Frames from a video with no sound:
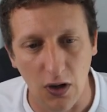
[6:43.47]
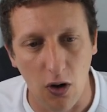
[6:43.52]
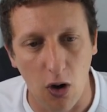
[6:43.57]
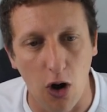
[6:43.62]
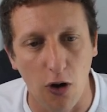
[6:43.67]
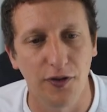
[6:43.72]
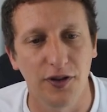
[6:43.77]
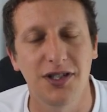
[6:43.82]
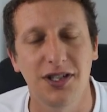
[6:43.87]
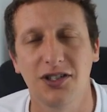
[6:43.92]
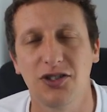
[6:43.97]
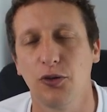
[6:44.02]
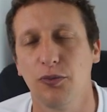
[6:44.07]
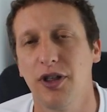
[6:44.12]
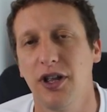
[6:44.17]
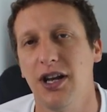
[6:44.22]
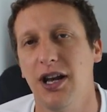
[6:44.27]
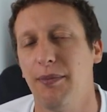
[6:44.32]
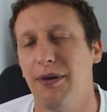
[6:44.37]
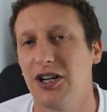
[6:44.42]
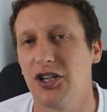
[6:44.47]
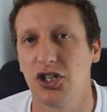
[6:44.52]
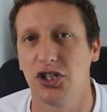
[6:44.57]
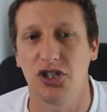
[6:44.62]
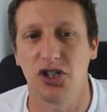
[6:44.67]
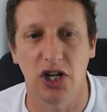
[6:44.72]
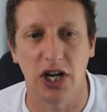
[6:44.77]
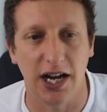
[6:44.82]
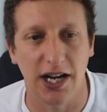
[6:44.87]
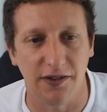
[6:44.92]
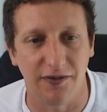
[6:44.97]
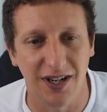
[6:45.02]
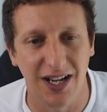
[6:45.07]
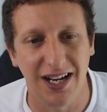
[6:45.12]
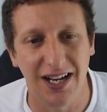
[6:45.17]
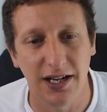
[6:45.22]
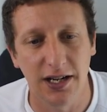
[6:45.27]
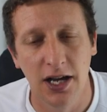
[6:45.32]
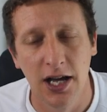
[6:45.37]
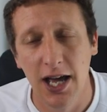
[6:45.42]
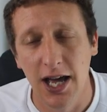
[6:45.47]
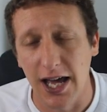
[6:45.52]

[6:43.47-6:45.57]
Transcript: Obviously something that Manchester United have needed.